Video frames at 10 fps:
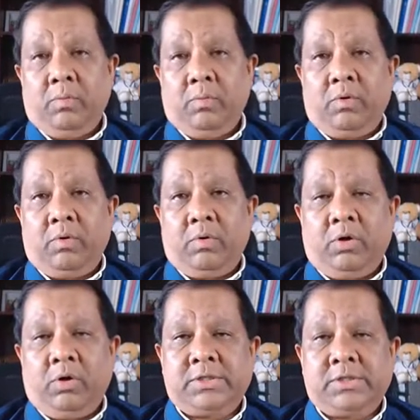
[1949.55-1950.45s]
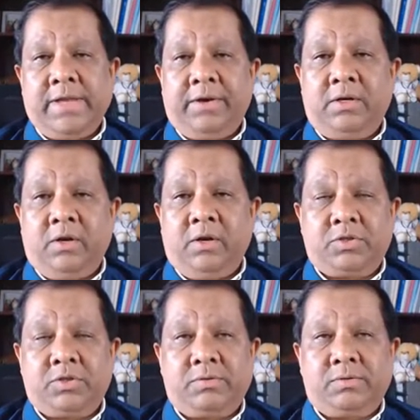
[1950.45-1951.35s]
gold standard
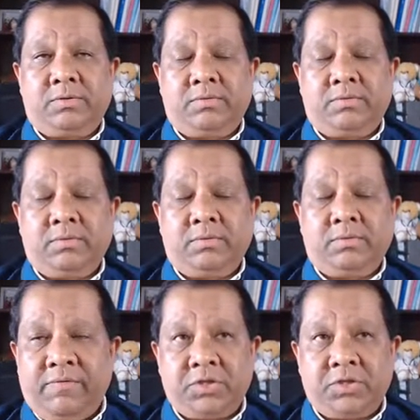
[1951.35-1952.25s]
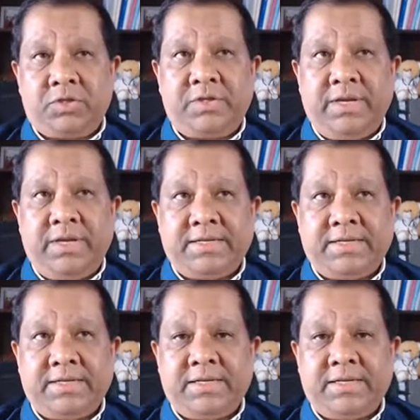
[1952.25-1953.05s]
loss efflux of CSF.